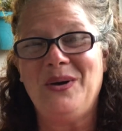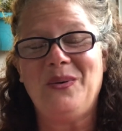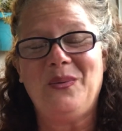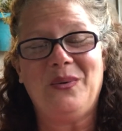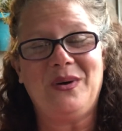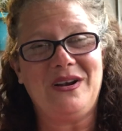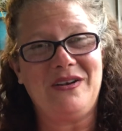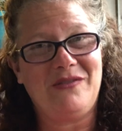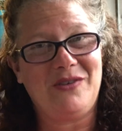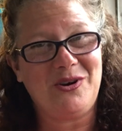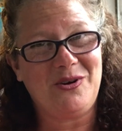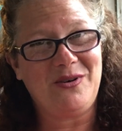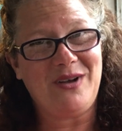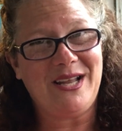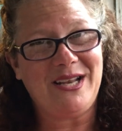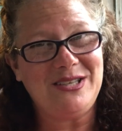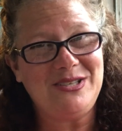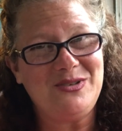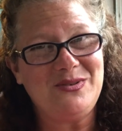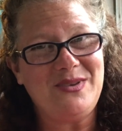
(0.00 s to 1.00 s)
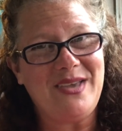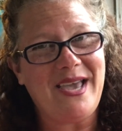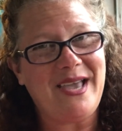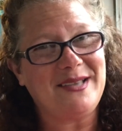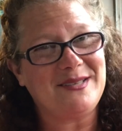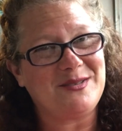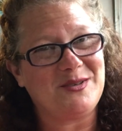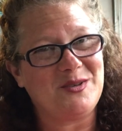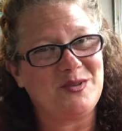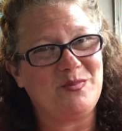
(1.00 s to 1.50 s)
one of our gratitude
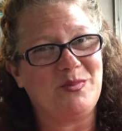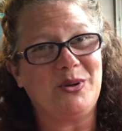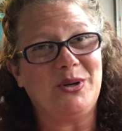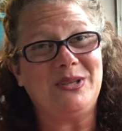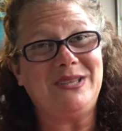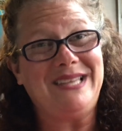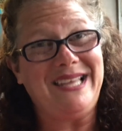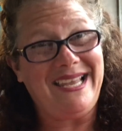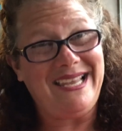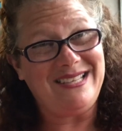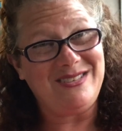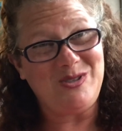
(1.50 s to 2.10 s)
gangsters' birthday